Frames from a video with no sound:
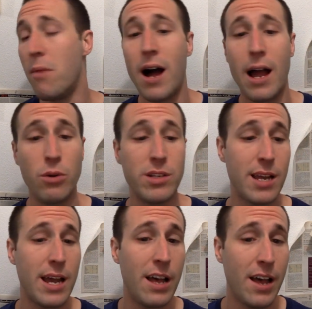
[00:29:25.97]
I would
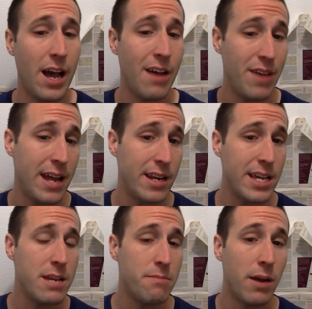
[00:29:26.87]
say I've had to
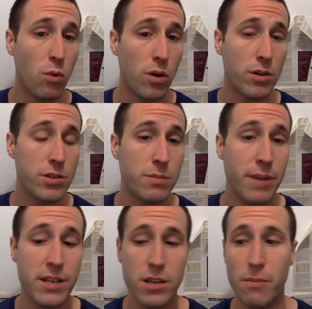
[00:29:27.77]
eat my words
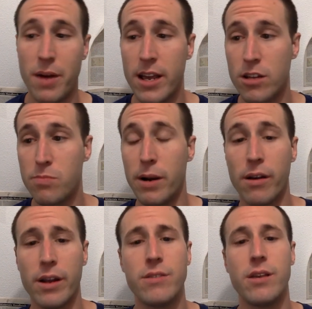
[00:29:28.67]
based on my
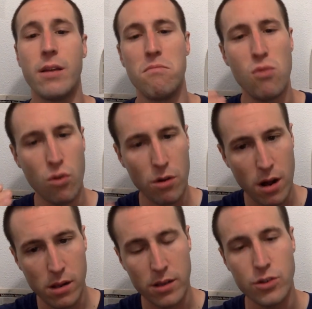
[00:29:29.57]
experience and more
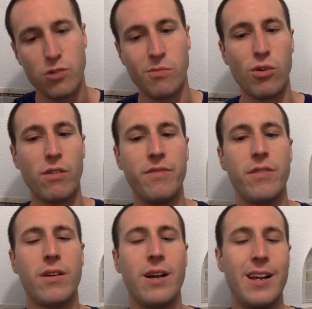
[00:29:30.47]
knowledge, more of
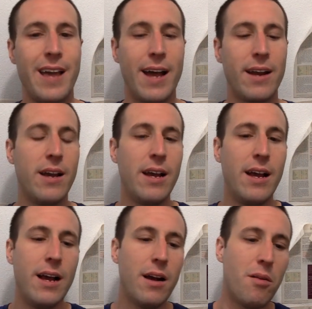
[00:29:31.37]
kind of that
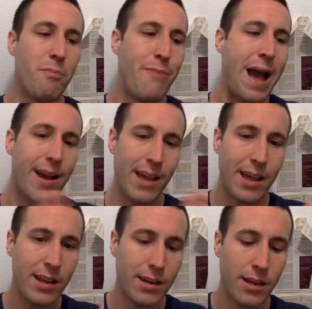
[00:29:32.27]
back
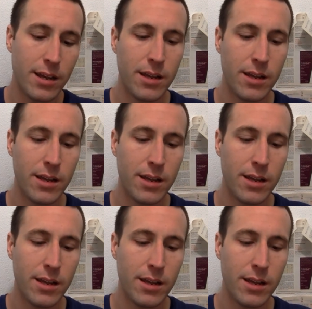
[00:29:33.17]
end